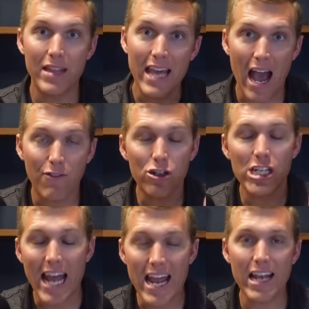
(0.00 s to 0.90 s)
The average
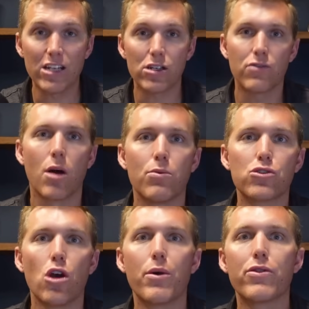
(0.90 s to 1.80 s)
age of couples
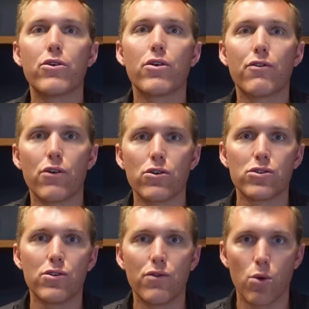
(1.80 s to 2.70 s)
going through their
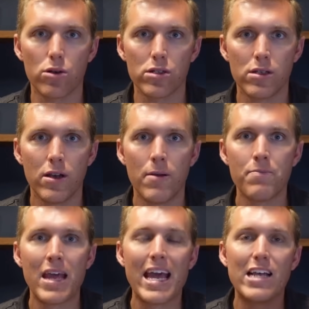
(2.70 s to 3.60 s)
first divorce
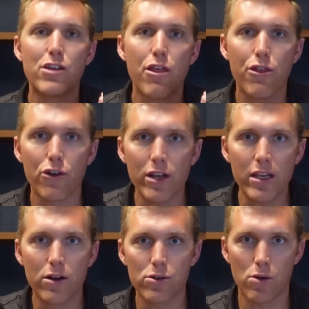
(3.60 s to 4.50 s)
is thirty
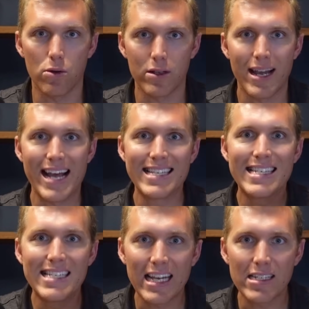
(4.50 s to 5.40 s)
years old, and
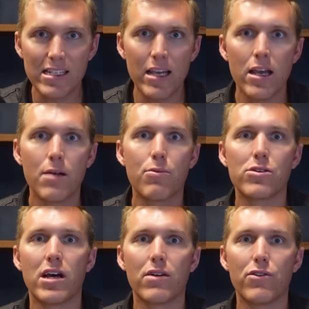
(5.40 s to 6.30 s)
sixty
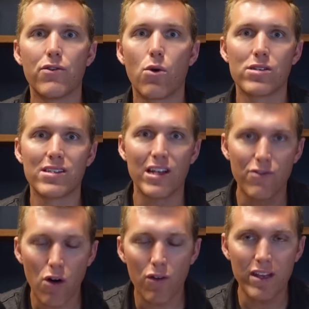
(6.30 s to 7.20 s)
percent of divorces
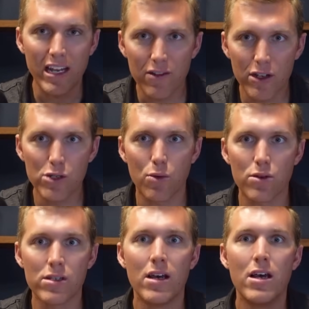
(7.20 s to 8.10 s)
involved
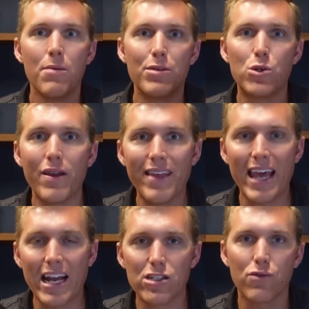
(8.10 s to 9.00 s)
individuals between the
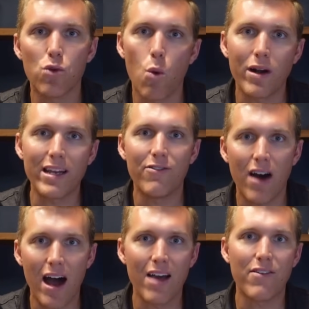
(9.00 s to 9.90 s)
ages of
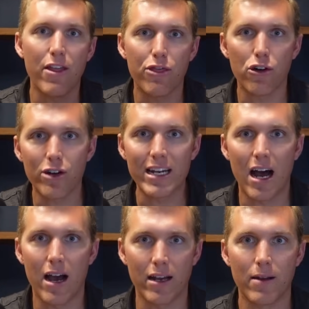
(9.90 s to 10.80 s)
twenty-five and
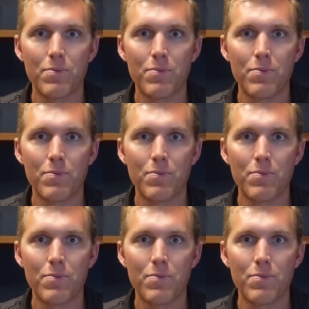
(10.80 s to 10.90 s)
thirty-nine.